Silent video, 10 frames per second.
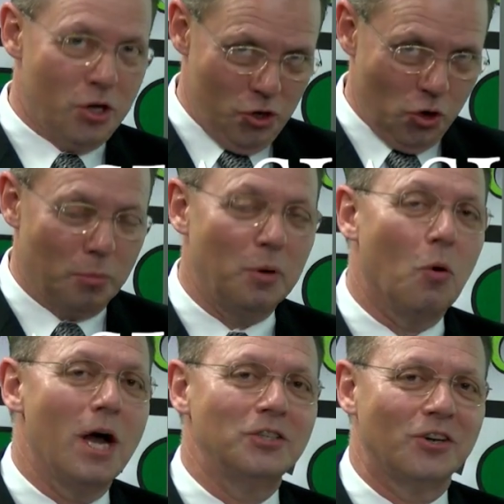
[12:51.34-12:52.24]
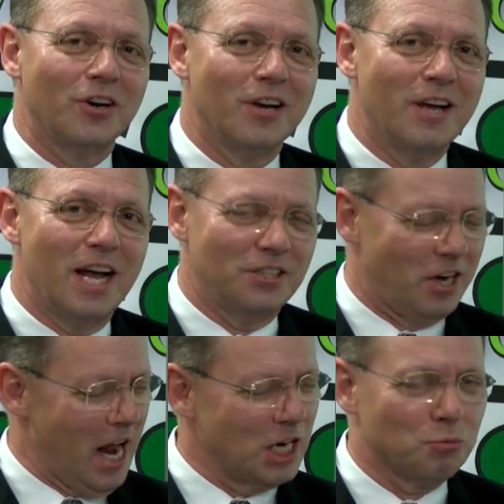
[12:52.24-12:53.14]
you could be wiser as an
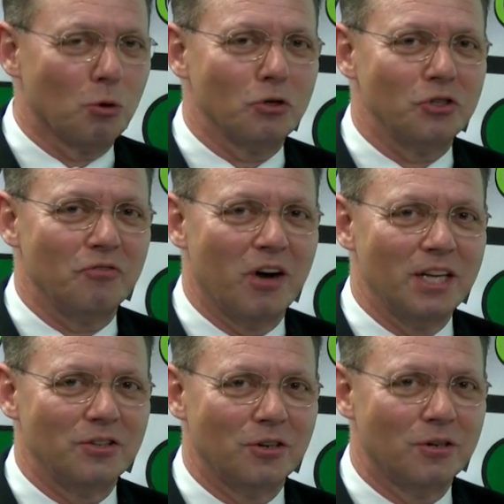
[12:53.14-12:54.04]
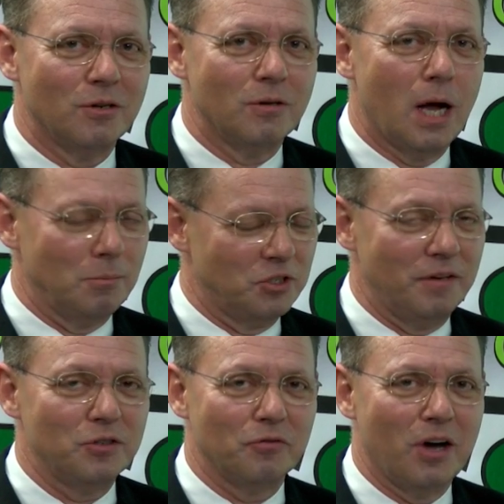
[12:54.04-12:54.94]
Ash Brokerage advisor. I'm
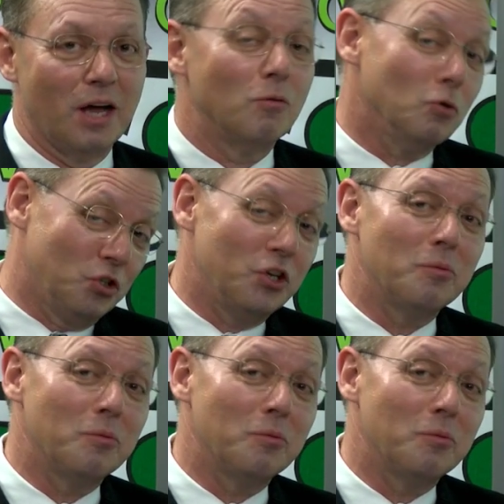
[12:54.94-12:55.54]
Steve Savant. We'll see you